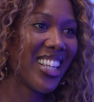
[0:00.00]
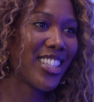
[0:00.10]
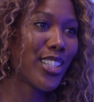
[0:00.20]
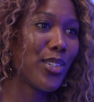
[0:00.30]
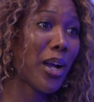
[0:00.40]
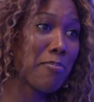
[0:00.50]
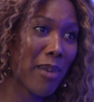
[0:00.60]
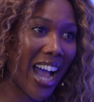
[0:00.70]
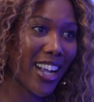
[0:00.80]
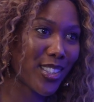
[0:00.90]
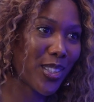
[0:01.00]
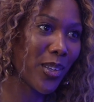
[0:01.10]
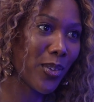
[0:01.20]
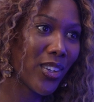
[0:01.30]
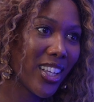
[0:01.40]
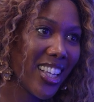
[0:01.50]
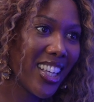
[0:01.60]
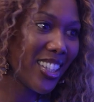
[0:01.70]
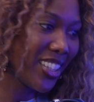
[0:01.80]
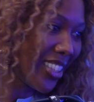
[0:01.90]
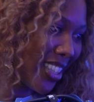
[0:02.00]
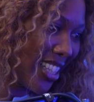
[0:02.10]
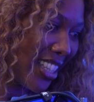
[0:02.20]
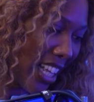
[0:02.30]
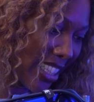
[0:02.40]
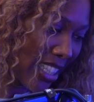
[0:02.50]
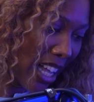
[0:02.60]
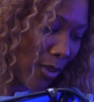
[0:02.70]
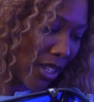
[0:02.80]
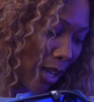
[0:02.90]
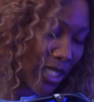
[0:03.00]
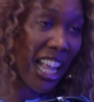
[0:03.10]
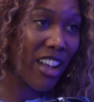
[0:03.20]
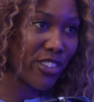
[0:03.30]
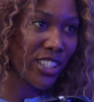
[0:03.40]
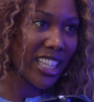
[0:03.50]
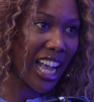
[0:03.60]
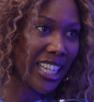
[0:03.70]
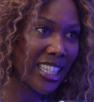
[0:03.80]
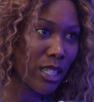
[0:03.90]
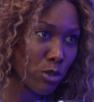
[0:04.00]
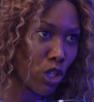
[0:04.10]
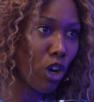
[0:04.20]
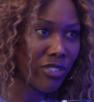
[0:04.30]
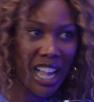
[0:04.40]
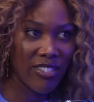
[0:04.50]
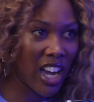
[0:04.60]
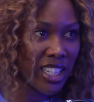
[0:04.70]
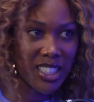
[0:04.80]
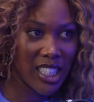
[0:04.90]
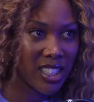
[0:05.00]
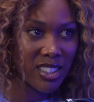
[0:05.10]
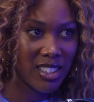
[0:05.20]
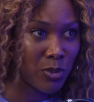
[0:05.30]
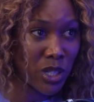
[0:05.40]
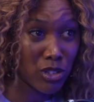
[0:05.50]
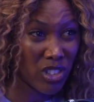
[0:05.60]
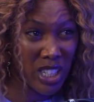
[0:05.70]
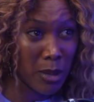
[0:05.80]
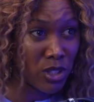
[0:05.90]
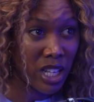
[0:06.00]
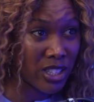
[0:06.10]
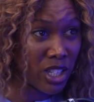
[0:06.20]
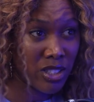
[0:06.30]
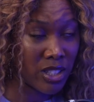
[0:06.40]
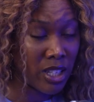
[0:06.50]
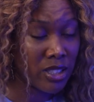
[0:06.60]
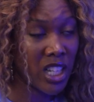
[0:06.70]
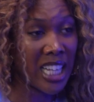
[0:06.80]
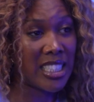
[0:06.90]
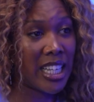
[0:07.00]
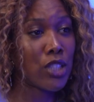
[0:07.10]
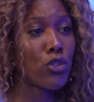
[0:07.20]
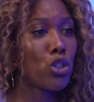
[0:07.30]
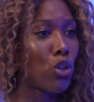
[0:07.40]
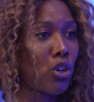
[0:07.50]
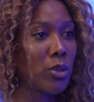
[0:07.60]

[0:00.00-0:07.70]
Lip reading: So you come back to, that I was in Catford, and there was a lot of gang violence when I was growing up, like the 90s, for sure.